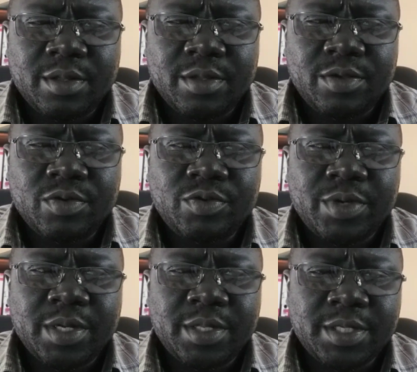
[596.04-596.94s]

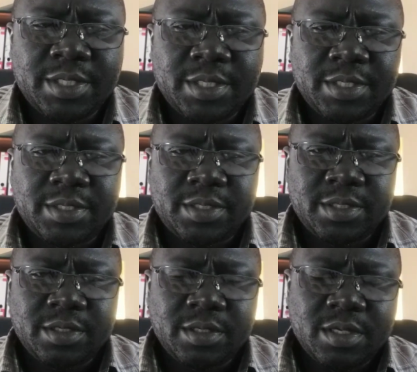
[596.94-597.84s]
usually this
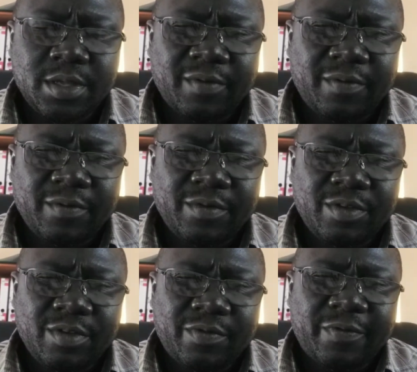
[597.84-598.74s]
is
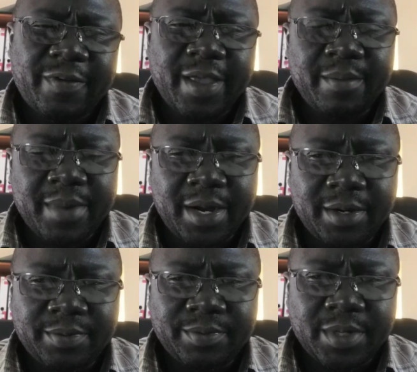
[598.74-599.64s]

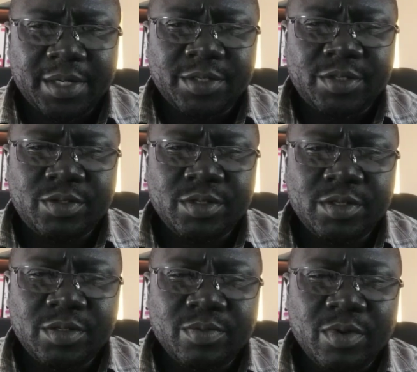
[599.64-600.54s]
firmer and
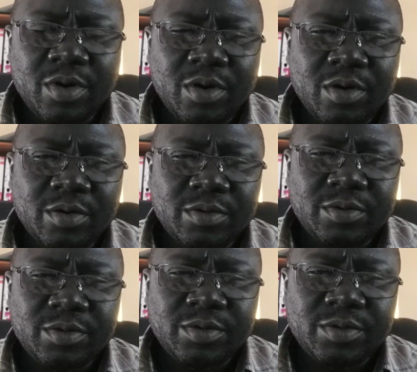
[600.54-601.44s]
more
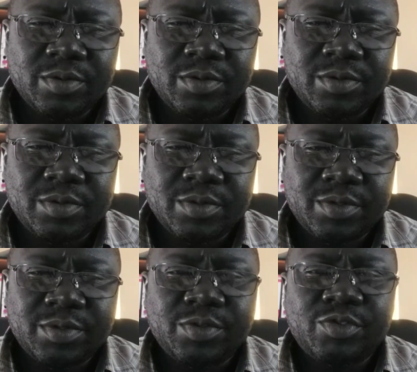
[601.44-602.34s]

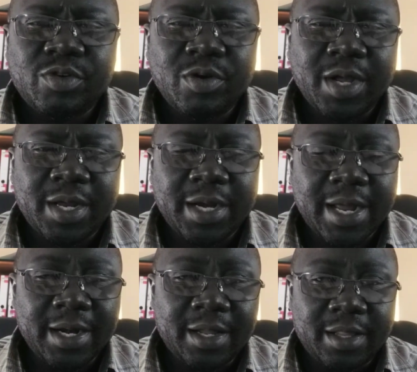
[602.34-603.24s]
stronger and
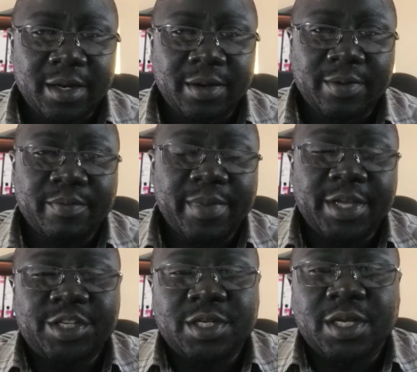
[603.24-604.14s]
harder than meshy